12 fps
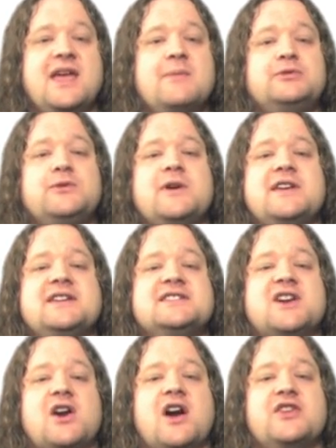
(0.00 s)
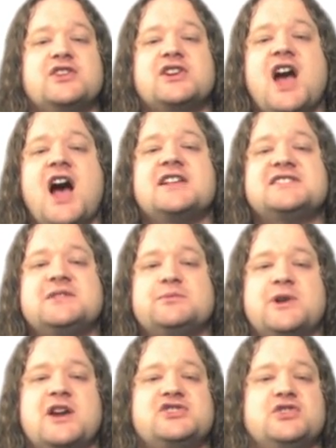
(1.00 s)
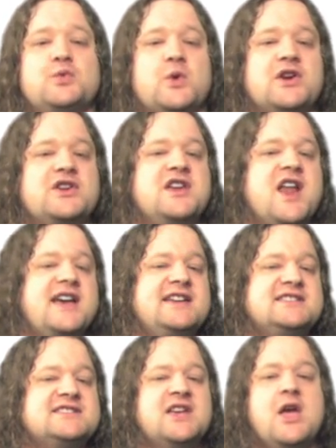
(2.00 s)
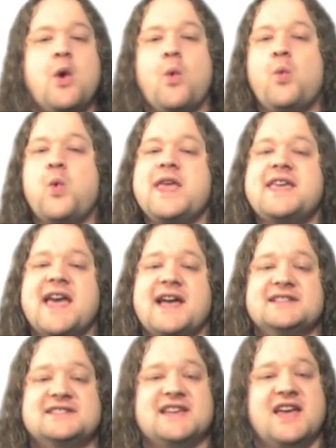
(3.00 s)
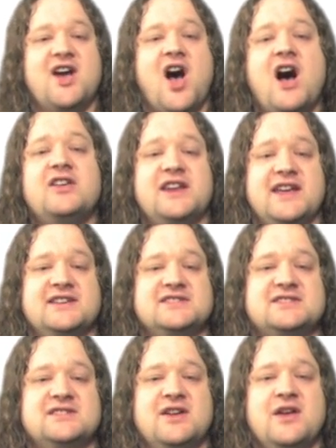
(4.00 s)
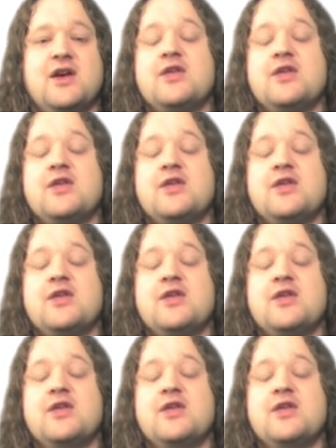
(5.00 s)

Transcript: Employees are under constant pressure to work nights, weekends, and holidays,